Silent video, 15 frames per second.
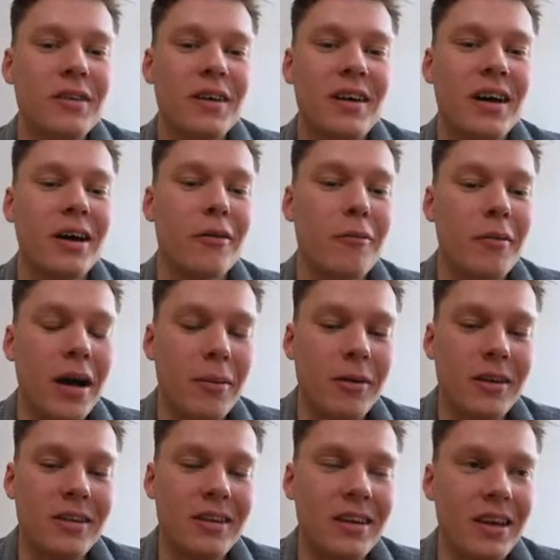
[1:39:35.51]
I
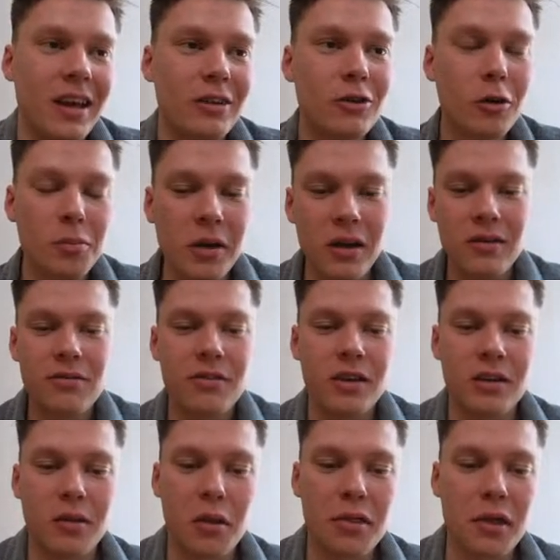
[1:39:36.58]
mean, it could be
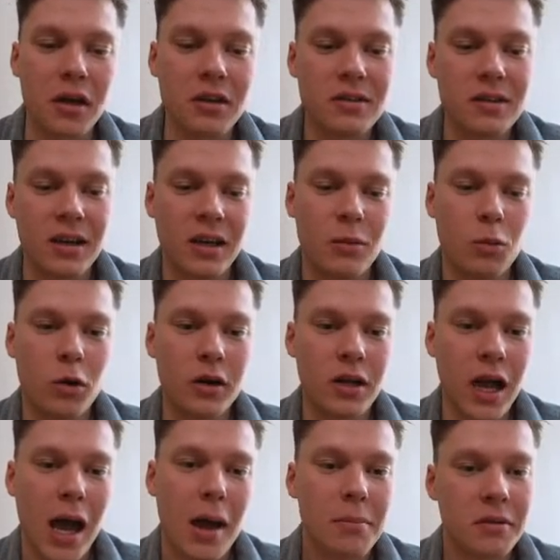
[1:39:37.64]
infinite. The thing is, like, what
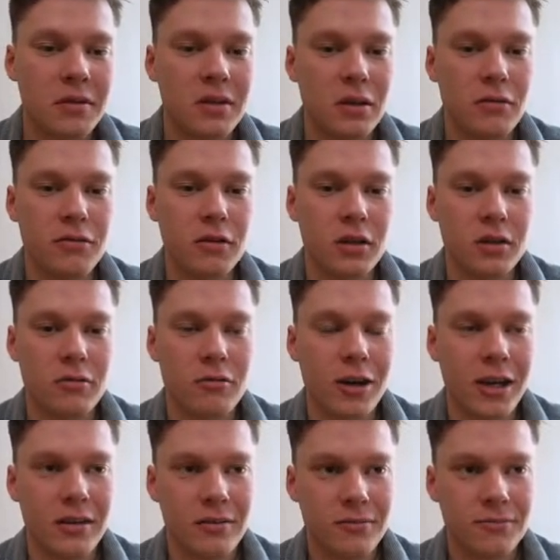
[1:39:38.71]
app is infinite, right?